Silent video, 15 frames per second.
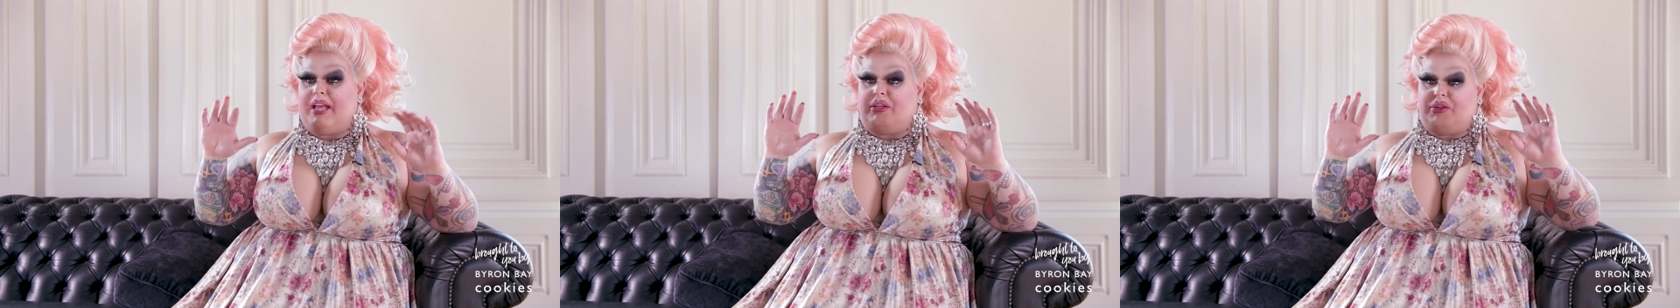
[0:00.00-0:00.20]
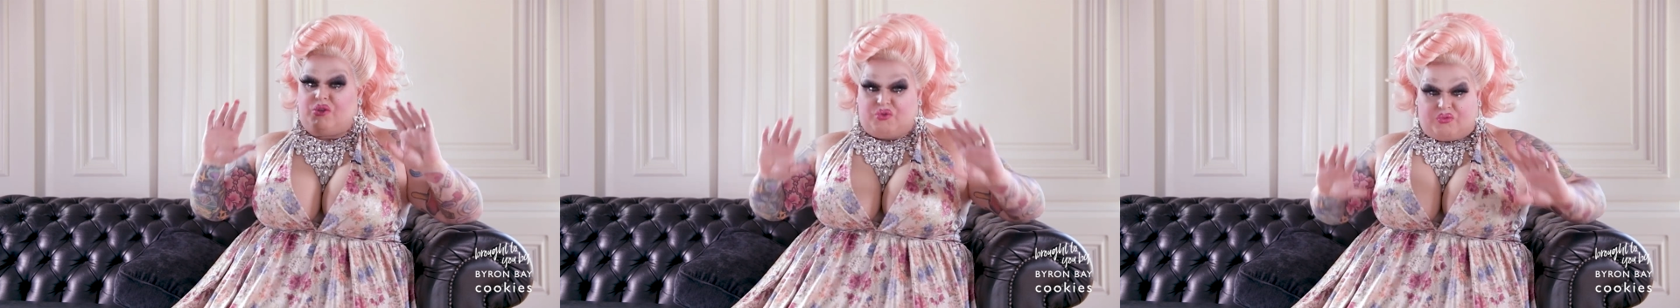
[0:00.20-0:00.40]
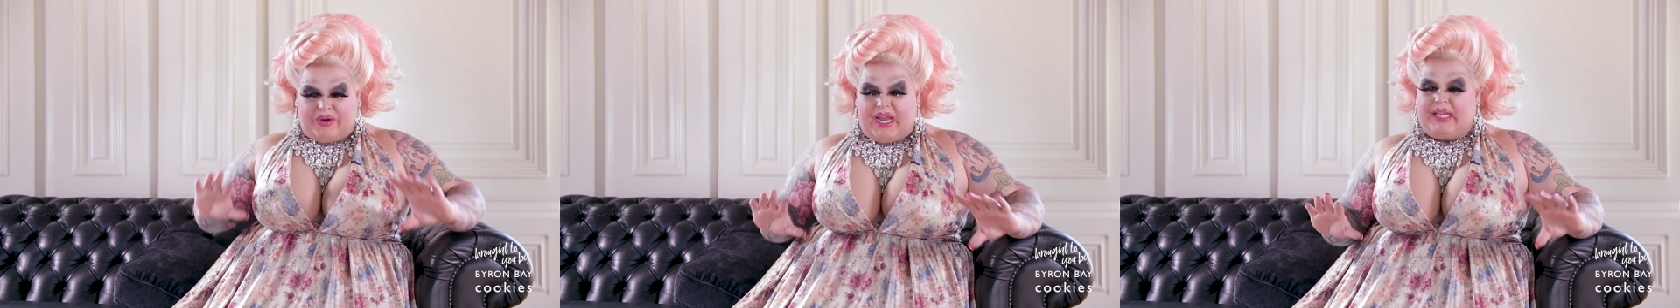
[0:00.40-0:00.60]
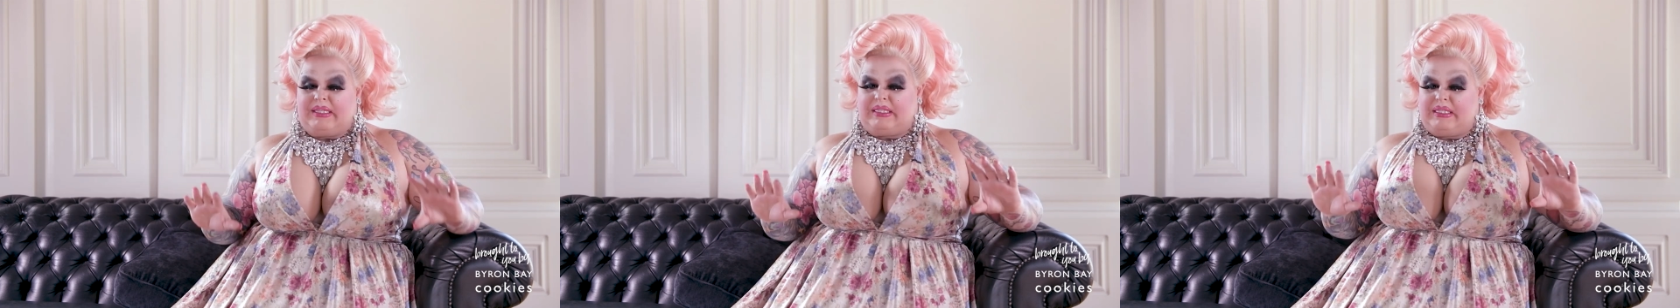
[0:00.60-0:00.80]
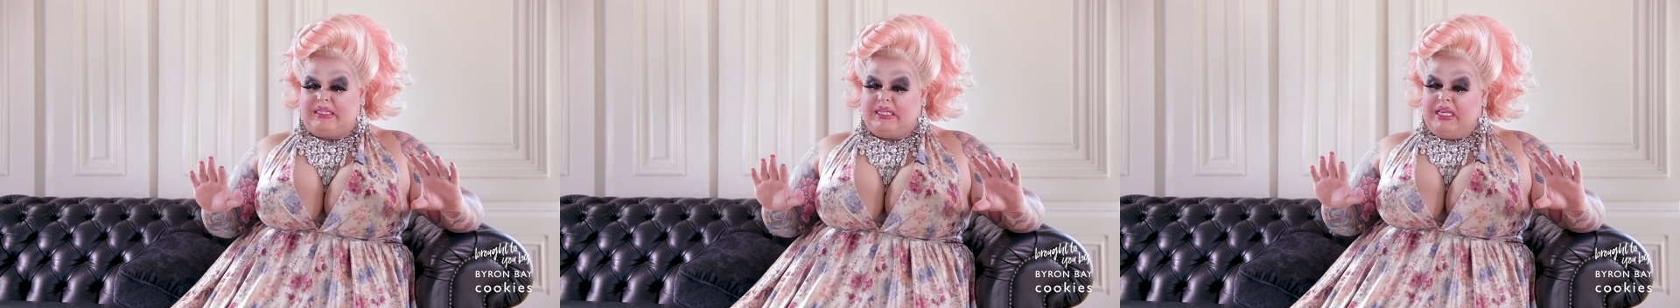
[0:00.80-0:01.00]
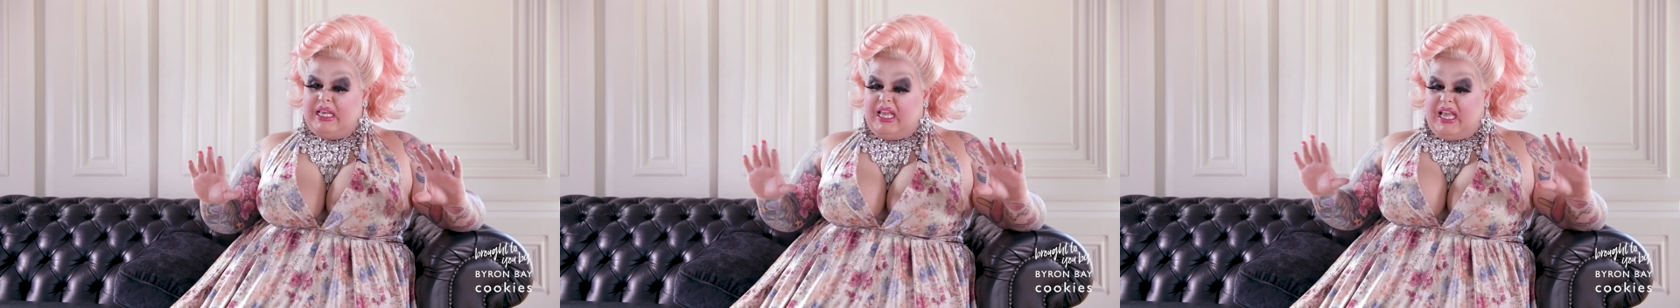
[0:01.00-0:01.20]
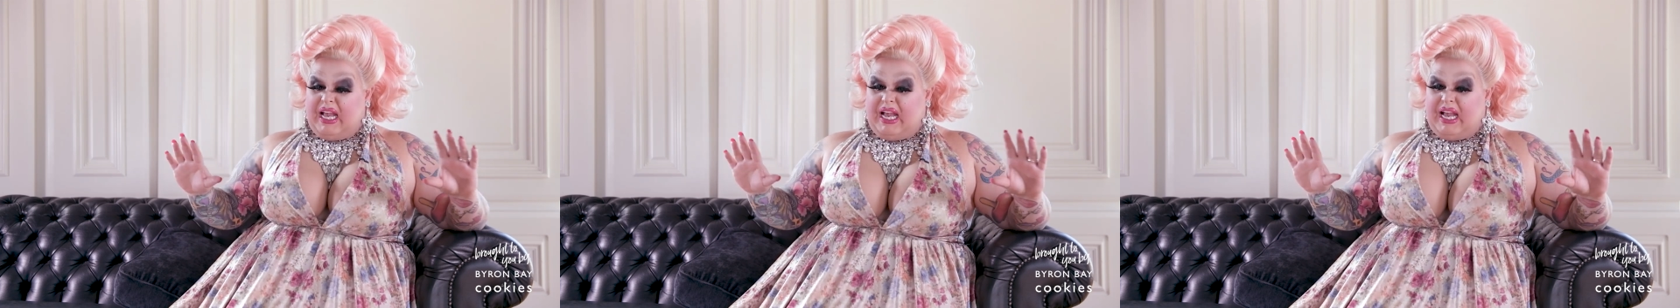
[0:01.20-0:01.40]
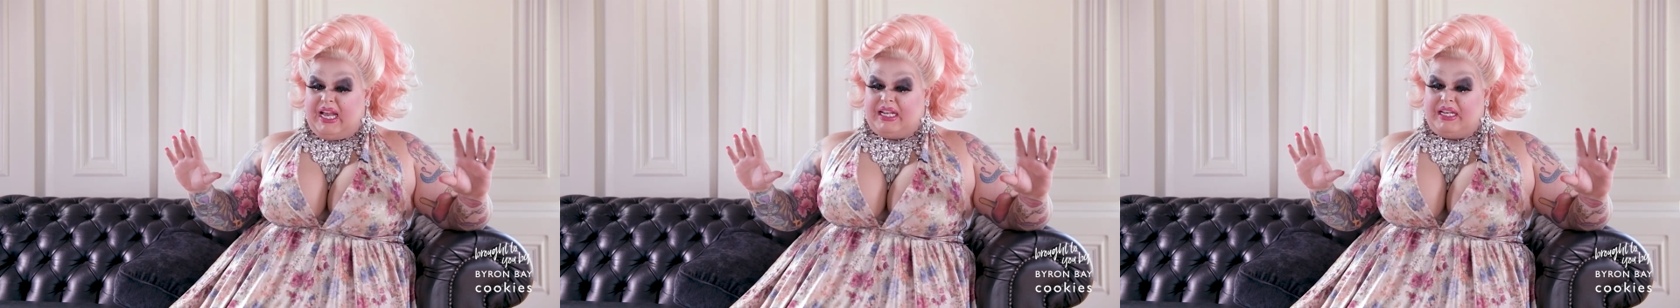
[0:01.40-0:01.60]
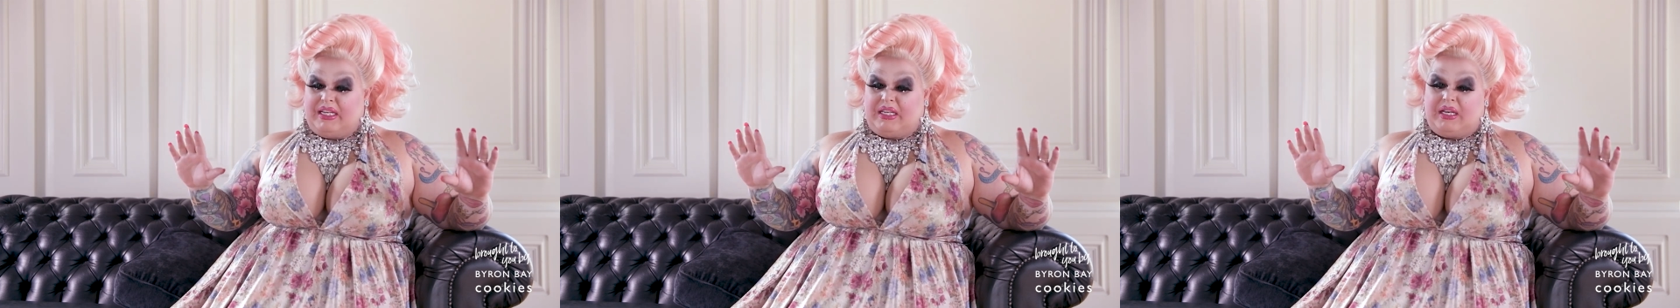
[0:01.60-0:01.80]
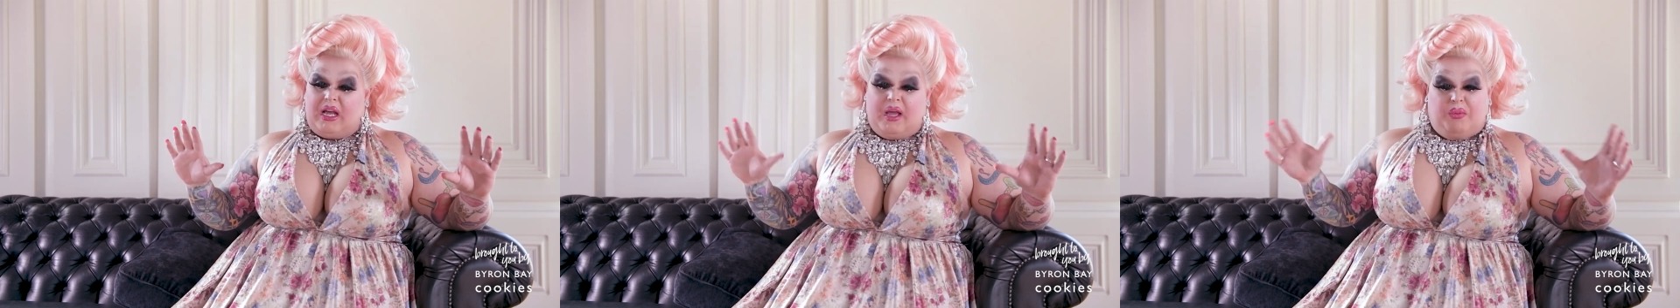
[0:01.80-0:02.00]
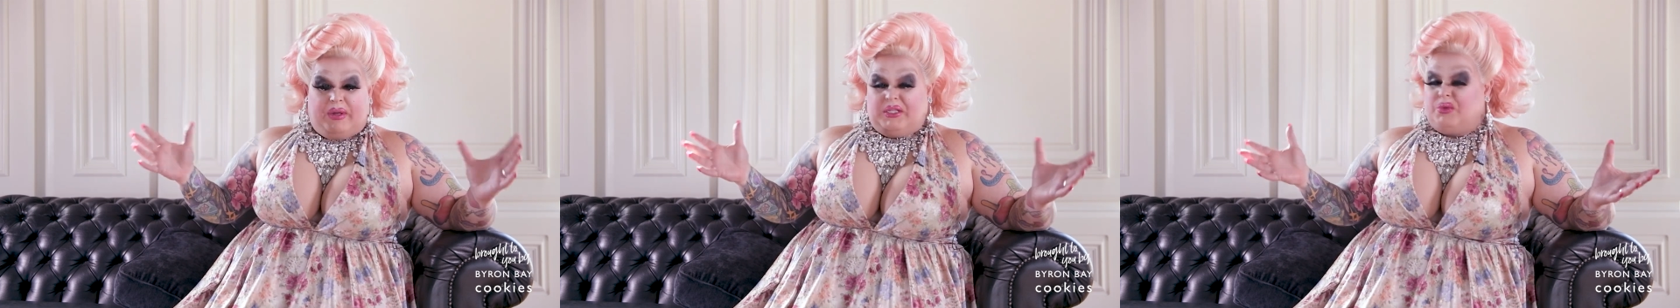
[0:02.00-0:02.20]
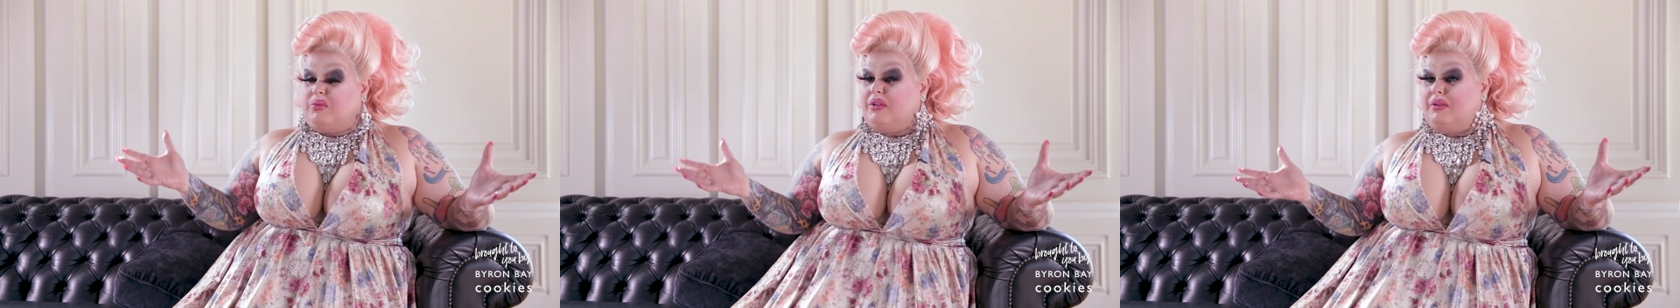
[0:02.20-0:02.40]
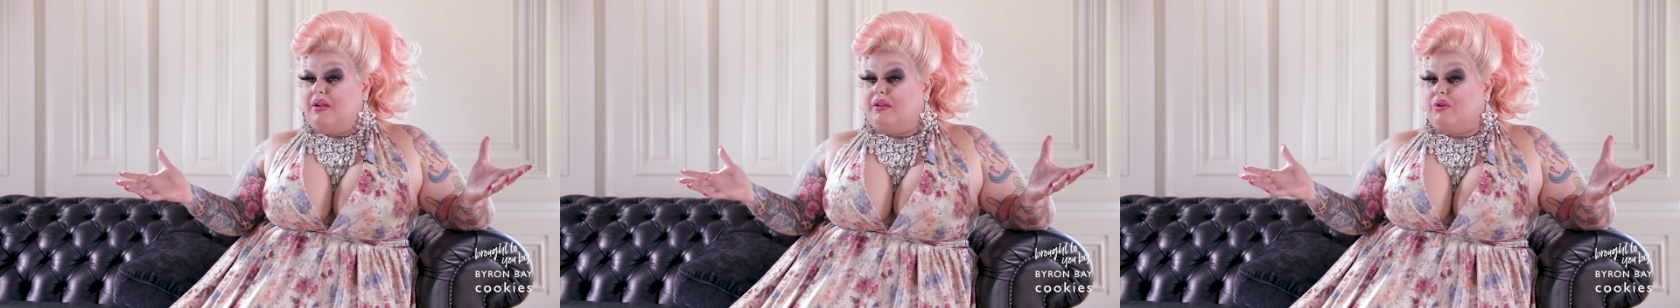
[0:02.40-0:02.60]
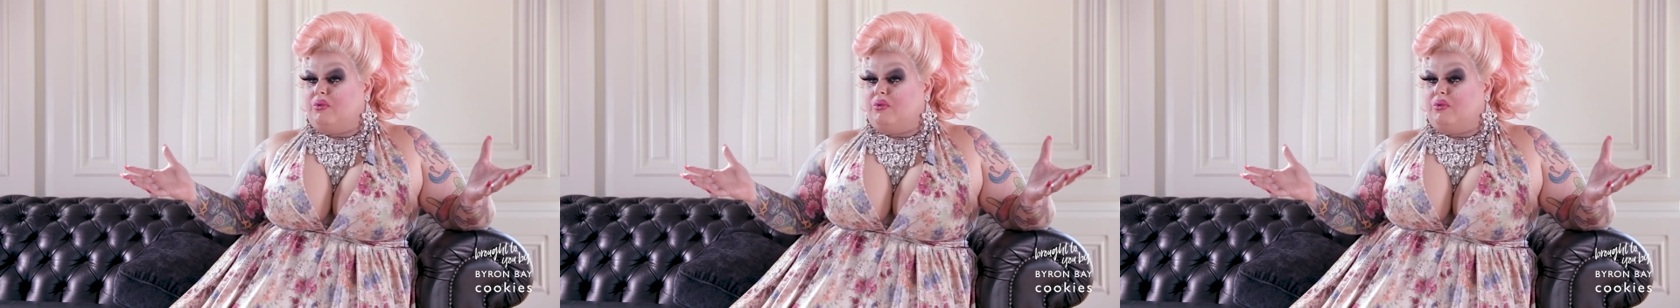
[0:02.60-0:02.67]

you dressed. And I went to a